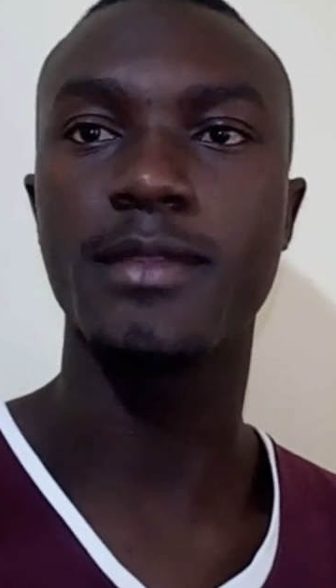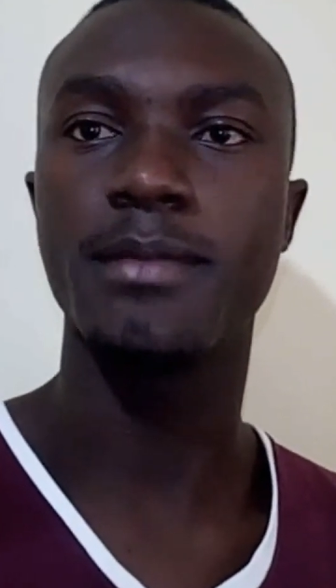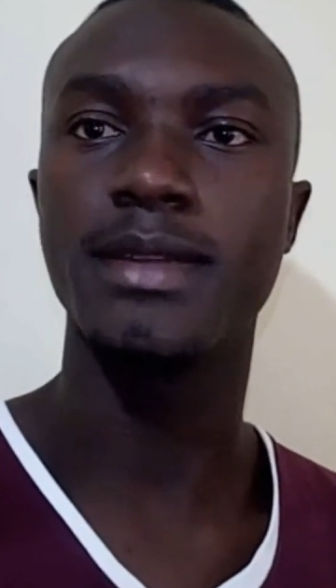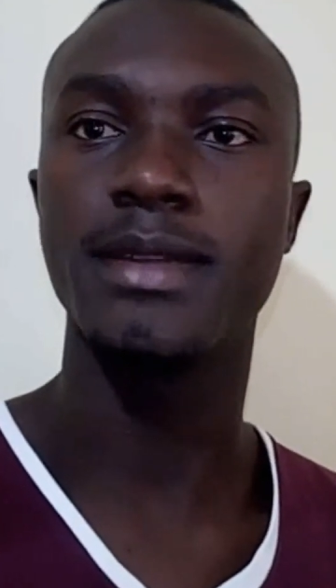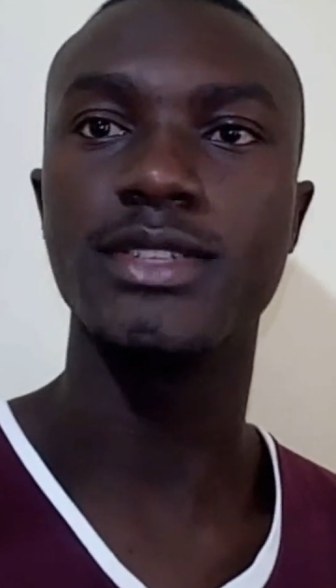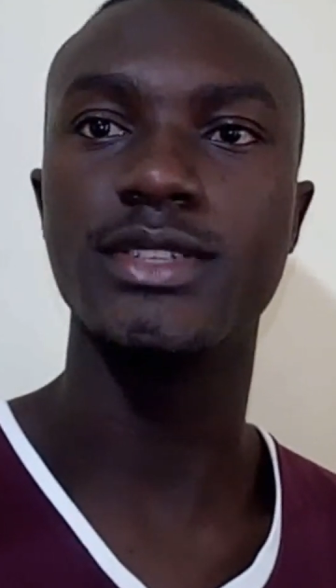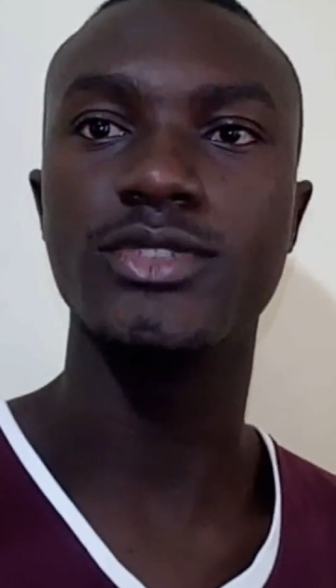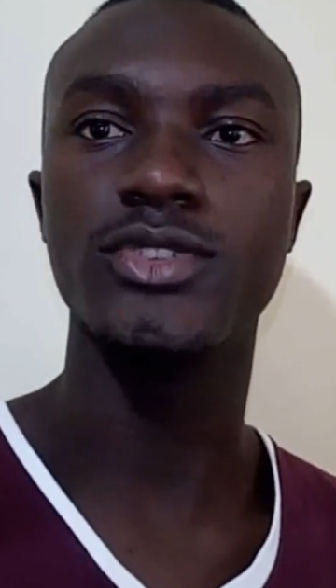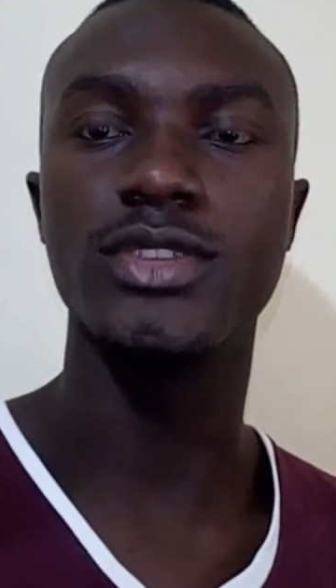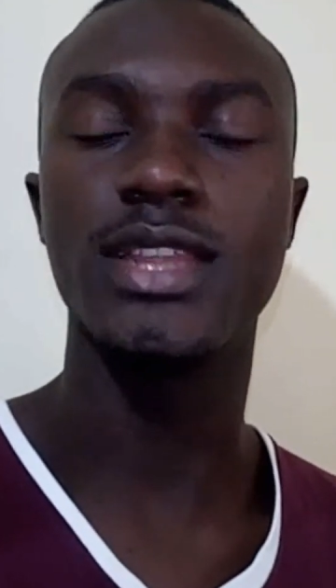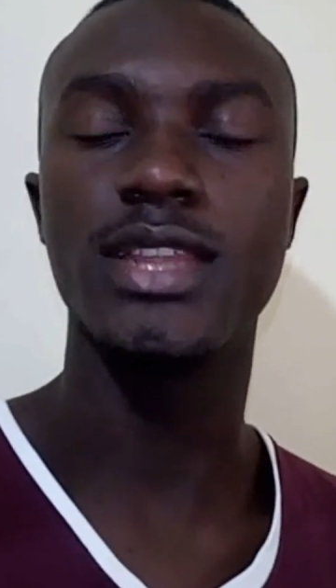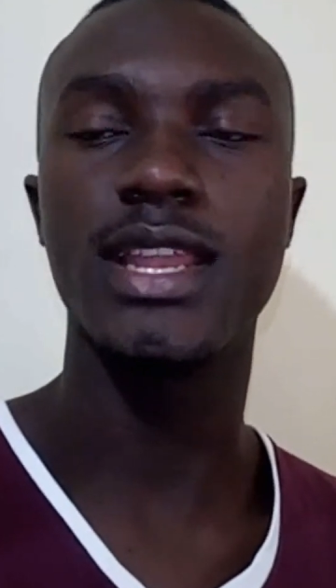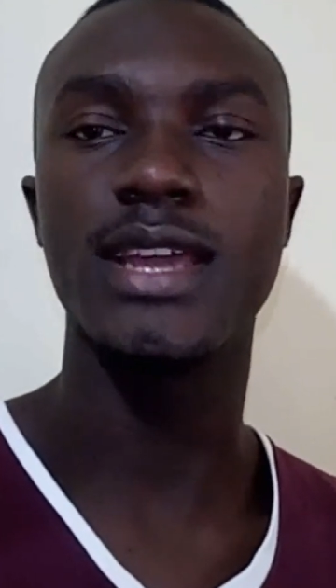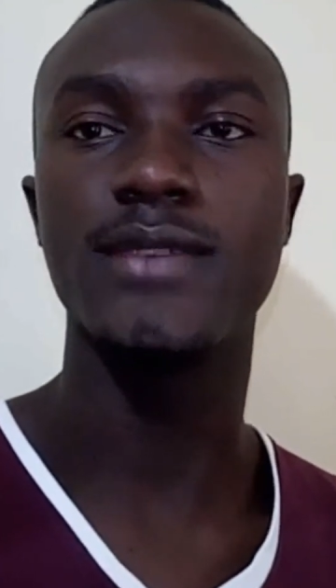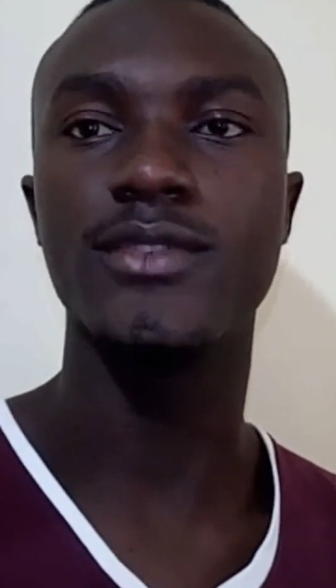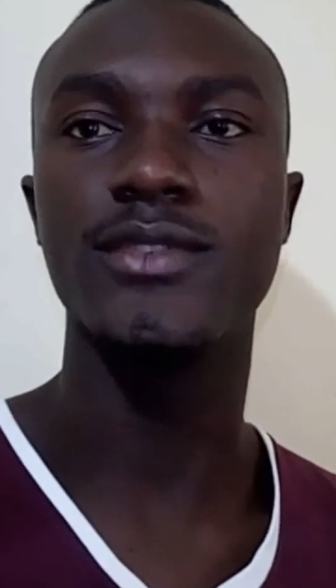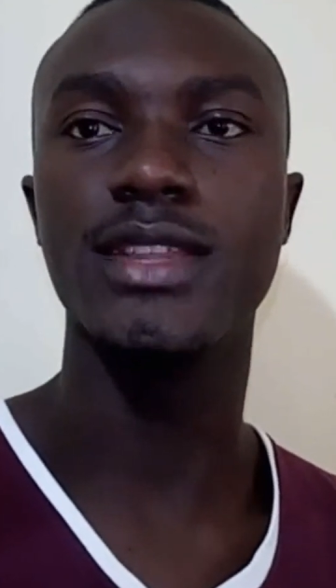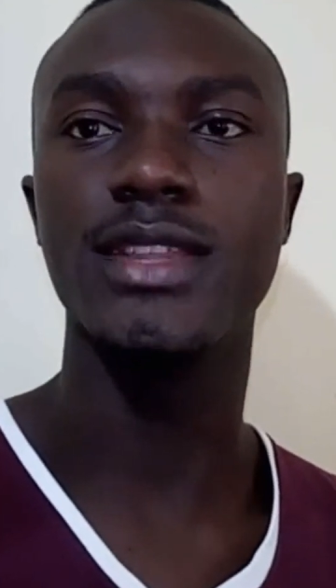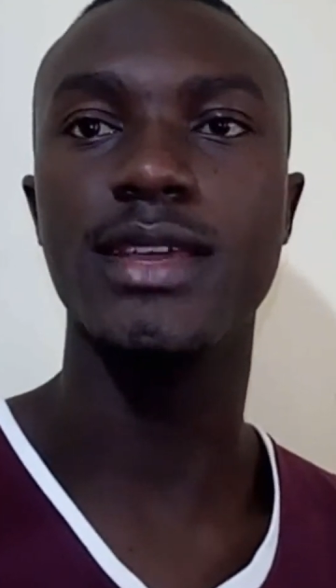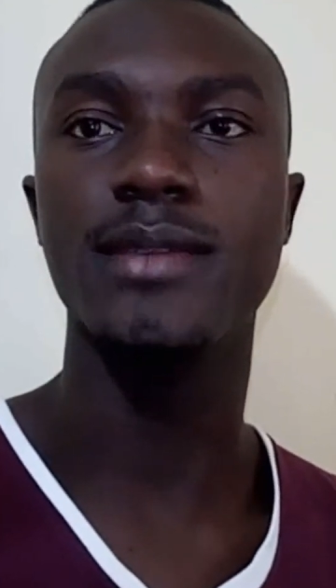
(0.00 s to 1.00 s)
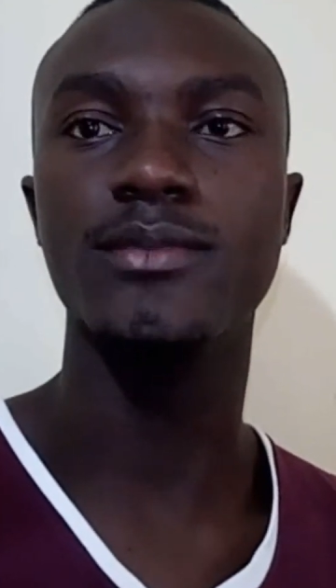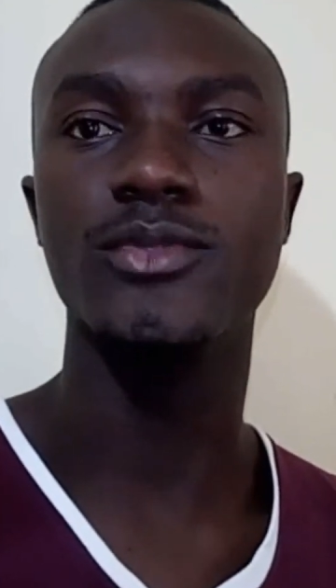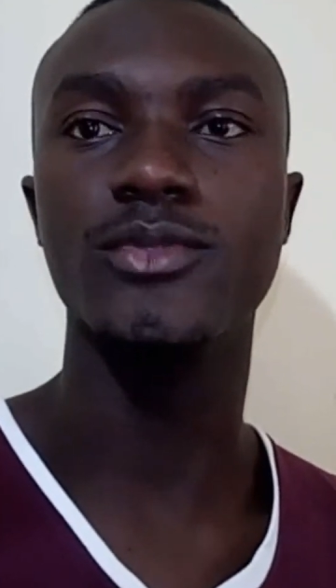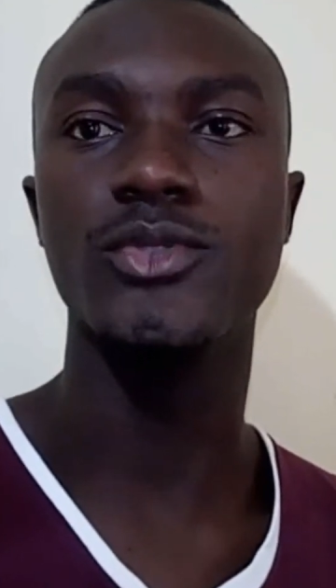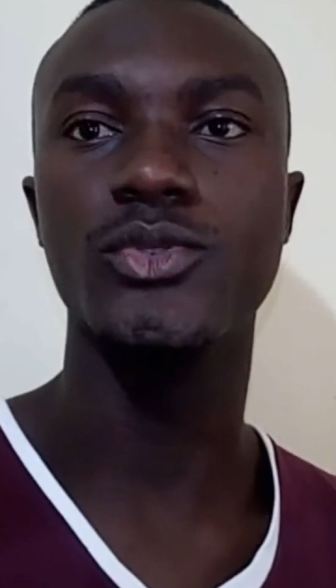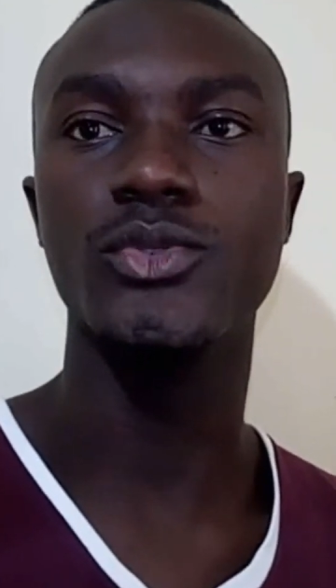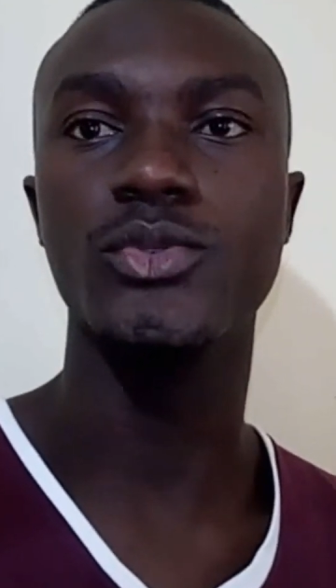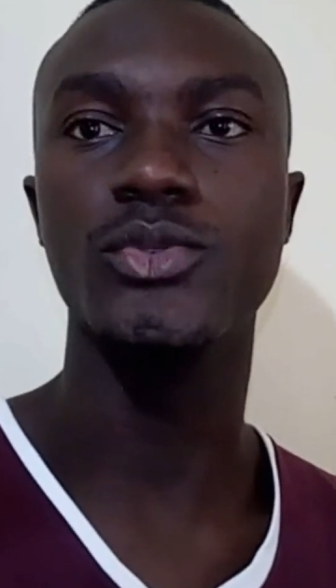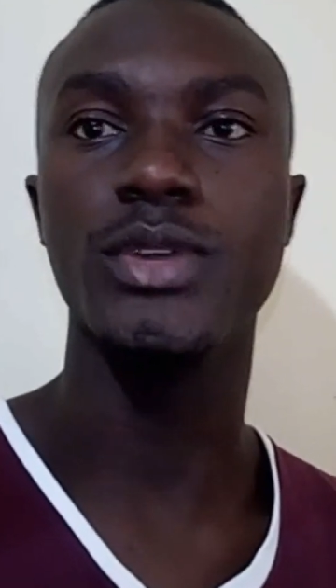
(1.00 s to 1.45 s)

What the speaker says: But it's not like for them to